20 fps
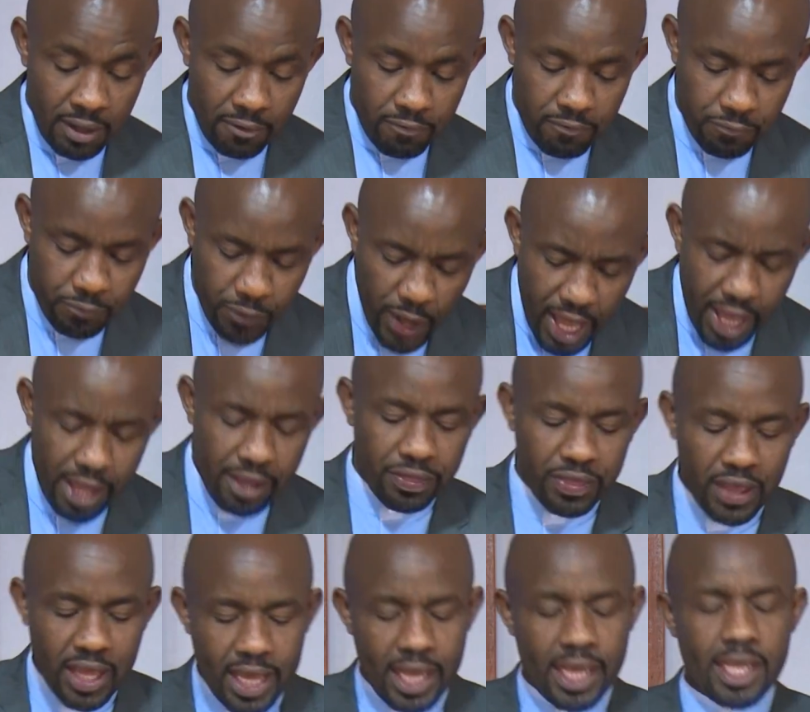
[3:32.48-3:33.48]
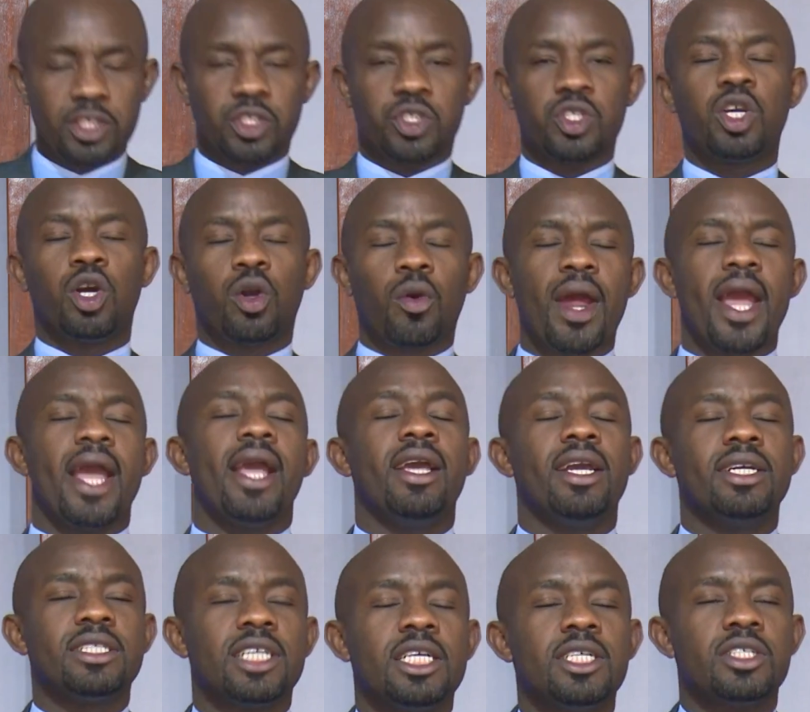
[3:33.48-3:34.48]
Faith is great,
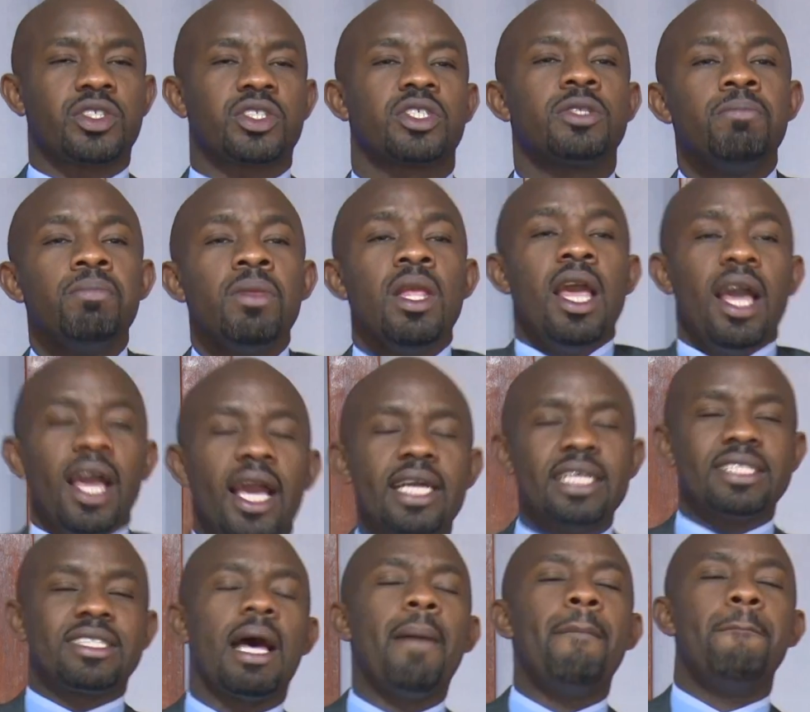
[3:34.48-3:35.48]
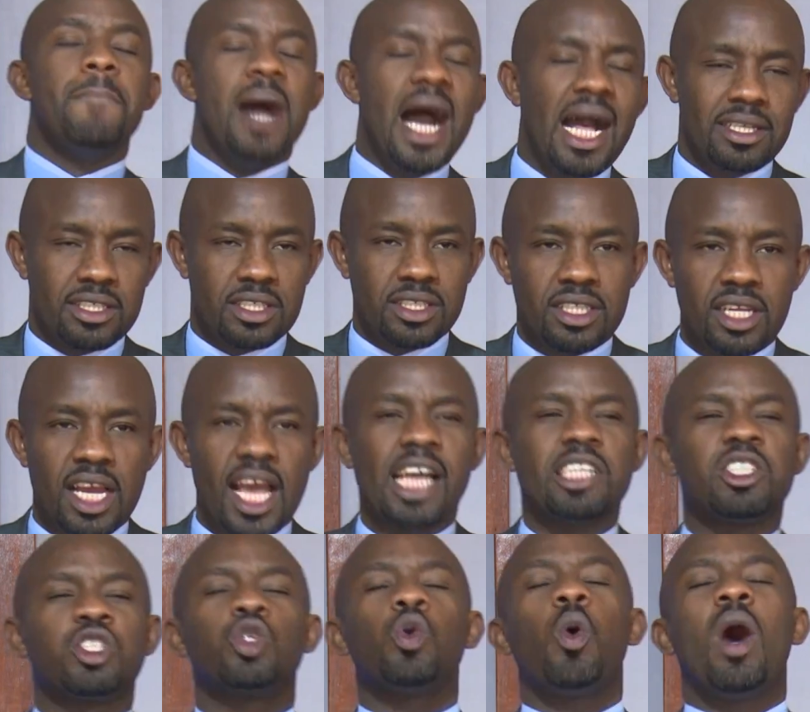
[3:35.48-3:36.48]
it is it's a must
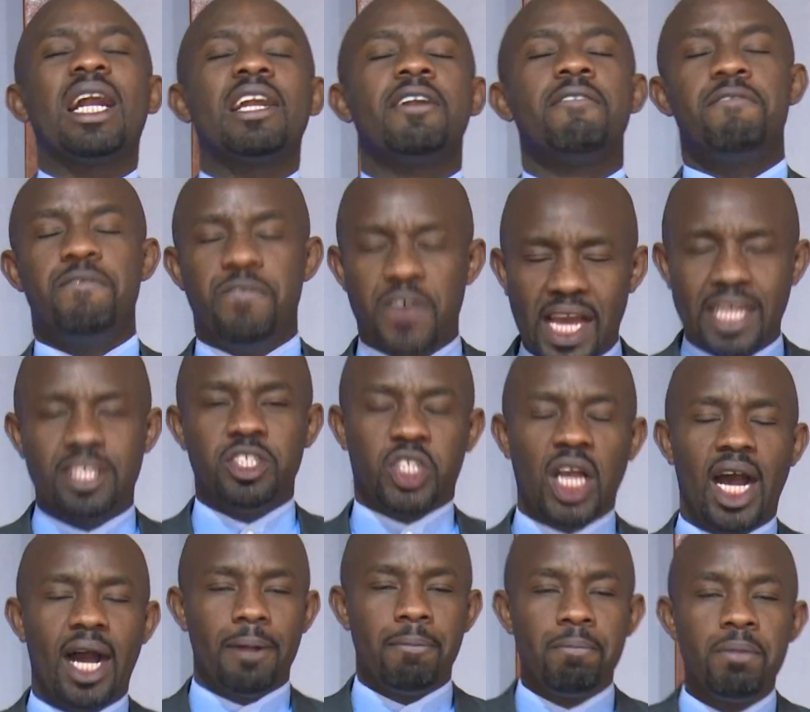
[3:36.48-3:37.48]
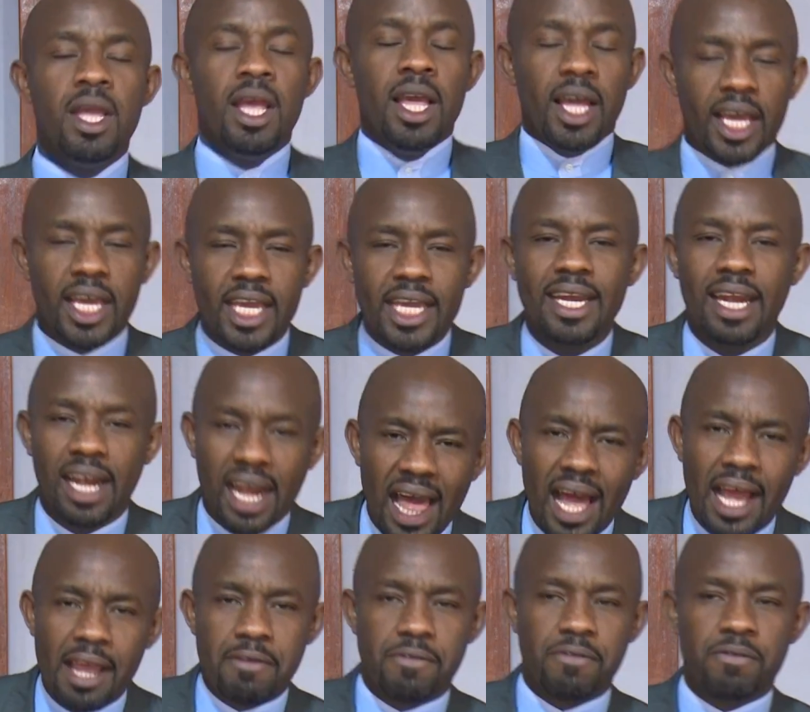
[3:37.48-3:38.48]
as you adventure in
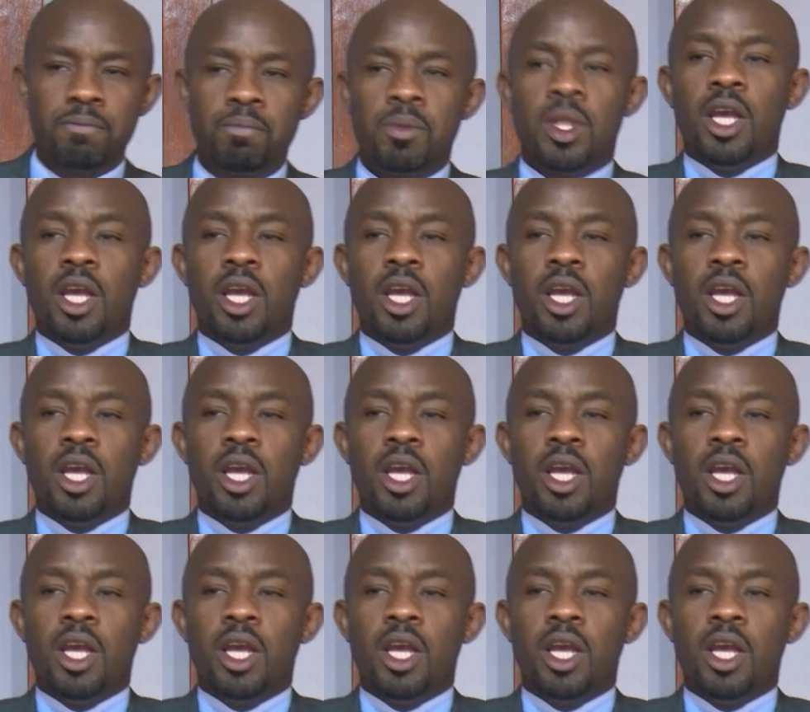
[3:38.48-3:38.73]
life.